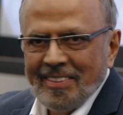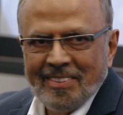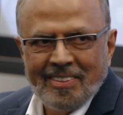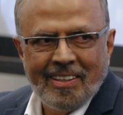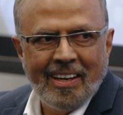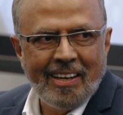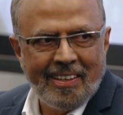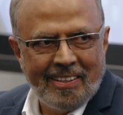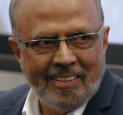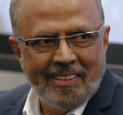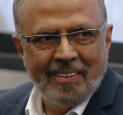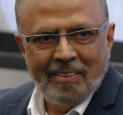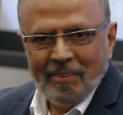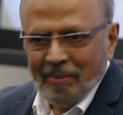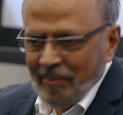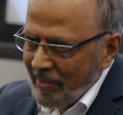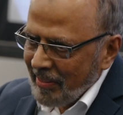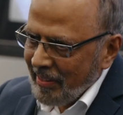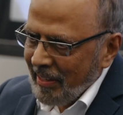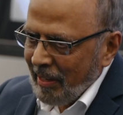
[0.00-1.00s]
Exactly.
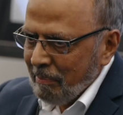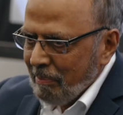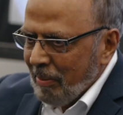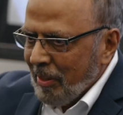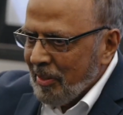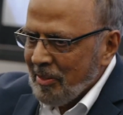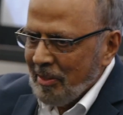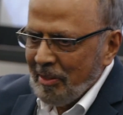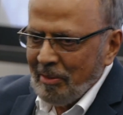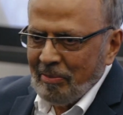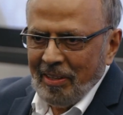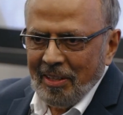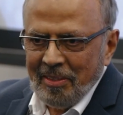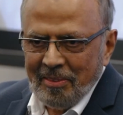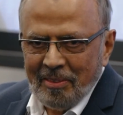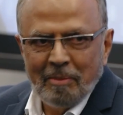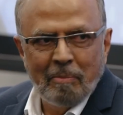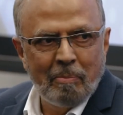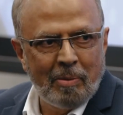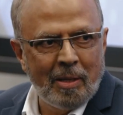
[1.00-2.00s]
When you get punched in the
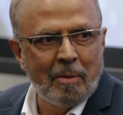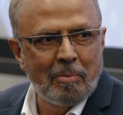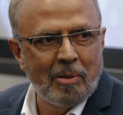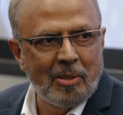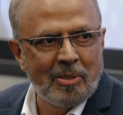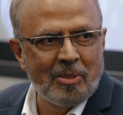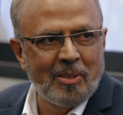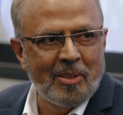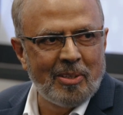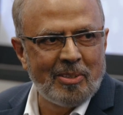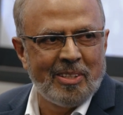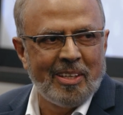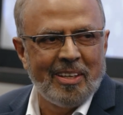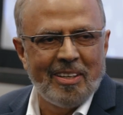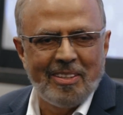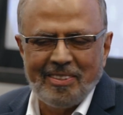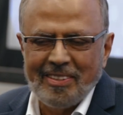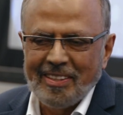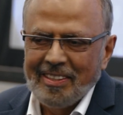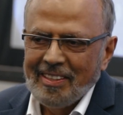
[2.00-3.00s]
face, and the playbook's all
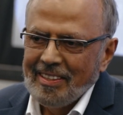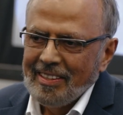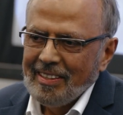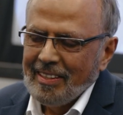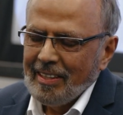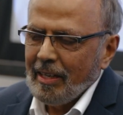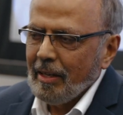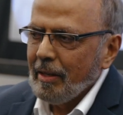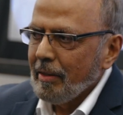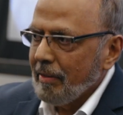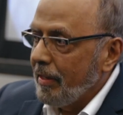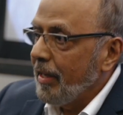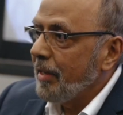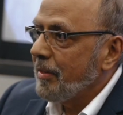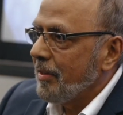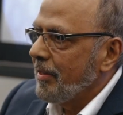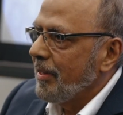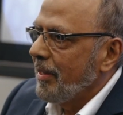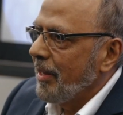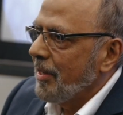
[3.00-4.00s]
changed.
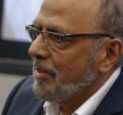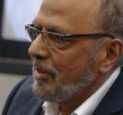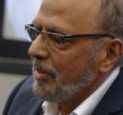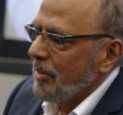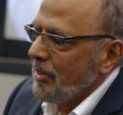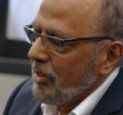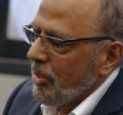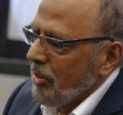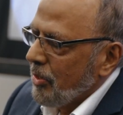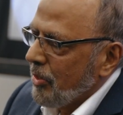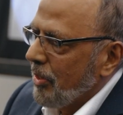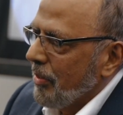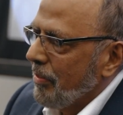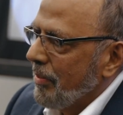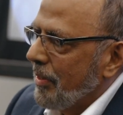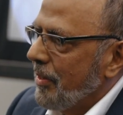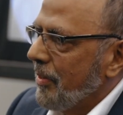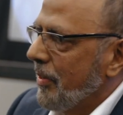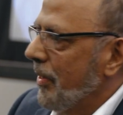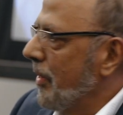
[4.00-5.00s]
That's the gist
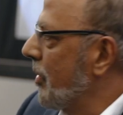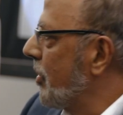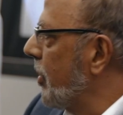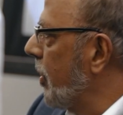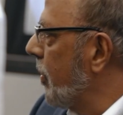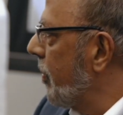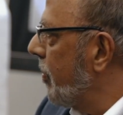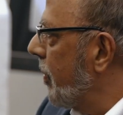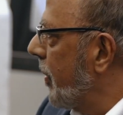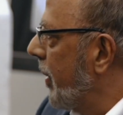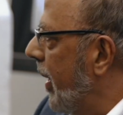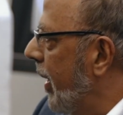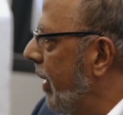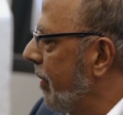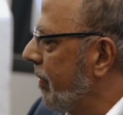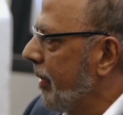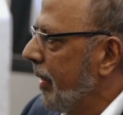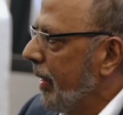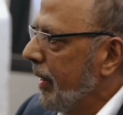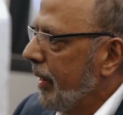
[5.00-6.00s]
of it, right? So if you
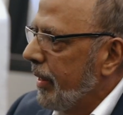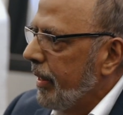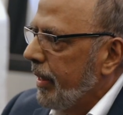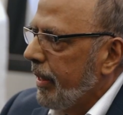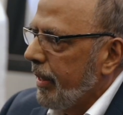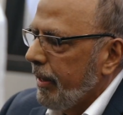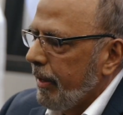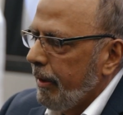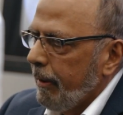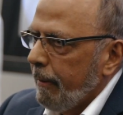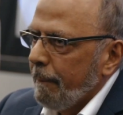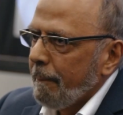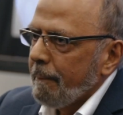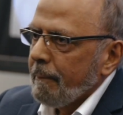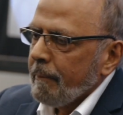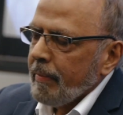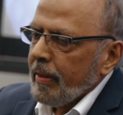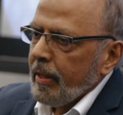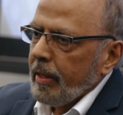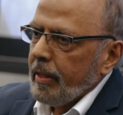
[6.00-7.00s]
have an
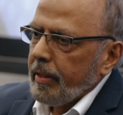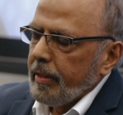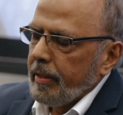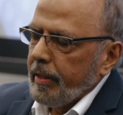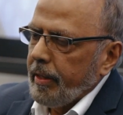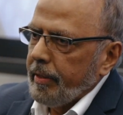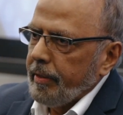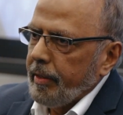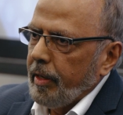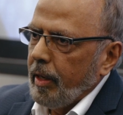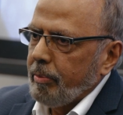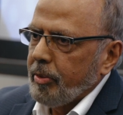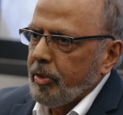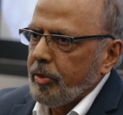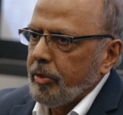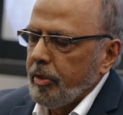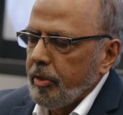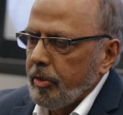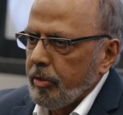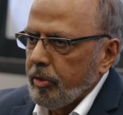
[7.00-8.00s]

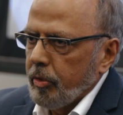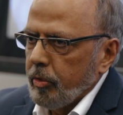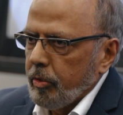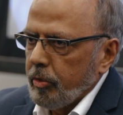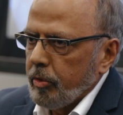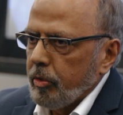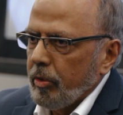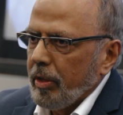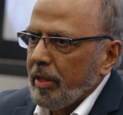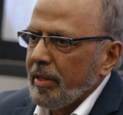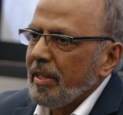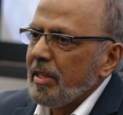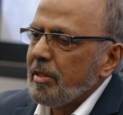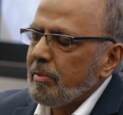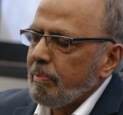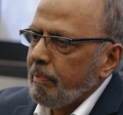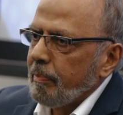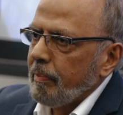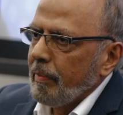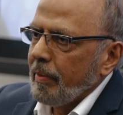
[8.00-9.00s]
opportunity to at
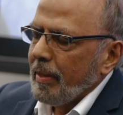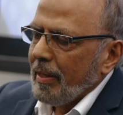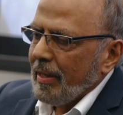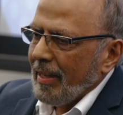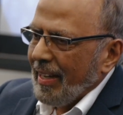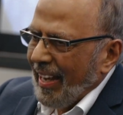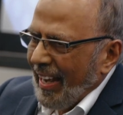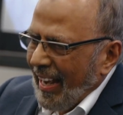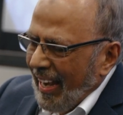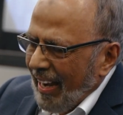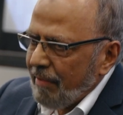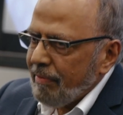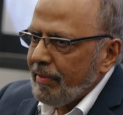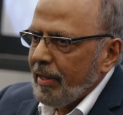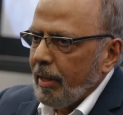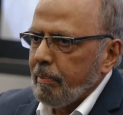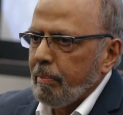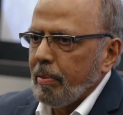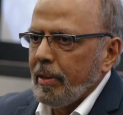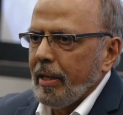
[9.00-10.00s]
least have
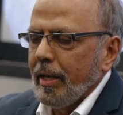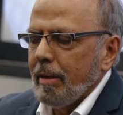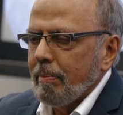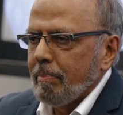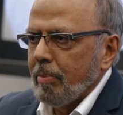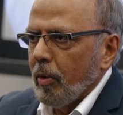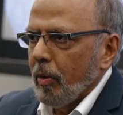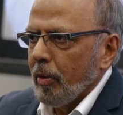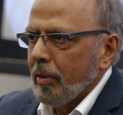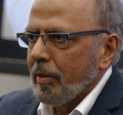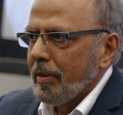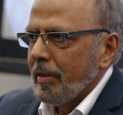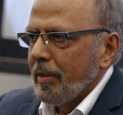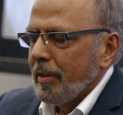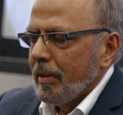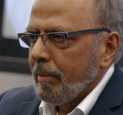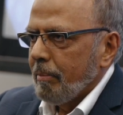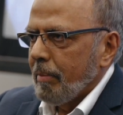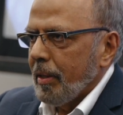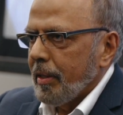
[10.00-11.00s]
that playbook,
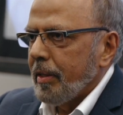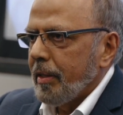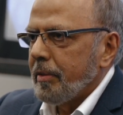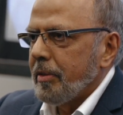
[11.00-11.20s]
but